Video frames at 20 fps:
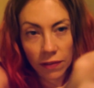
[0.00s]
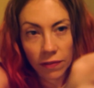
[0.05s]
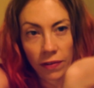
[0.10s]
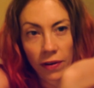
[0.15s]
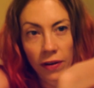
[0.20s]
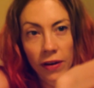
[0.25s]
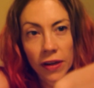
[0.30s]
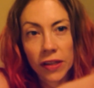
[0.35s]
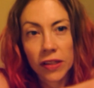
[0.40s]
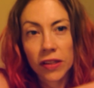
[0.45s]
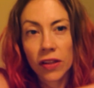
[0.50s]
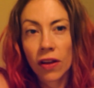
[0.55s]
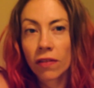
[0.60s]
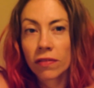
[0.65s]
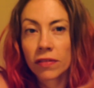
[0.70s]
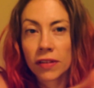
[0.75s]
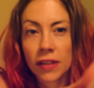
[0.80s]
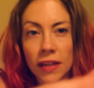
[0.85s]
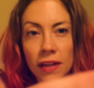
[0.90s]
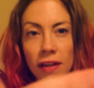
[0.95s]
Very
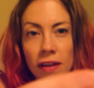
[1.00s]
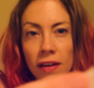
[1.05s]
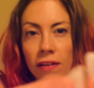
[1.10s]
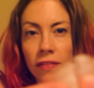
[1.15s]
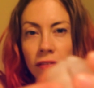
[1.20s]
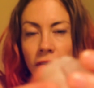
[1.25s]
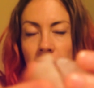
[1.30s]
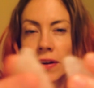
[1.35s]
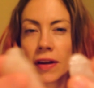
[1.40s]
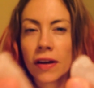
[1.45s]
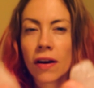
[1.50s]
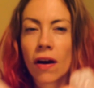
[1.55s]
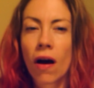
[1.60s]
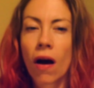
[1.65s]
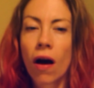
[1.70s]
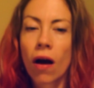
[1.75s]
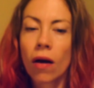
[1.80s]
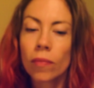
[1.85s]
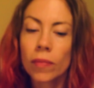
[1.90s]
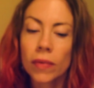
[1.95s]
lovely, very
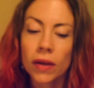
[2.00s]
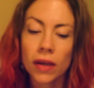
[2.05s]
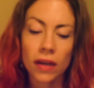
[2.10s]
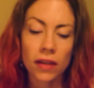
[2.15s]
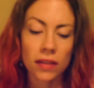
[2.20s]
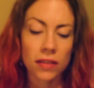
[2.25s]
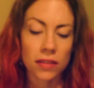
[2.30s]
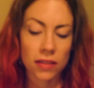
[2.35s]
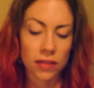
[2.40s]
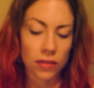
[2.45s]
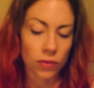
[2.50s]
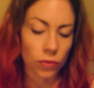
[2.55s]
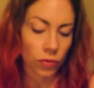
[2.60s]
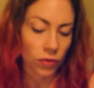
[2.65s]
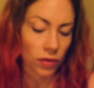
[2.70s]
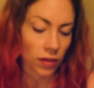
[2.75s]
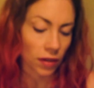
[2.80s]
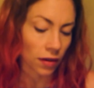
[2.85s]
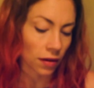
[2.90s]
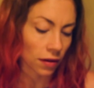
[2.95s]
calming and
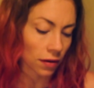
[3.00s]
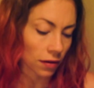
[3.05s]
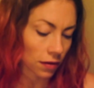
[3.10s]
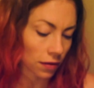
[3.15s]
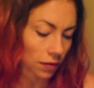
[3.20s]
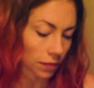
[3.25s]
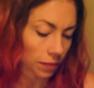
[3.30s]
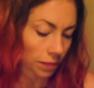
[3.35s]
soothing.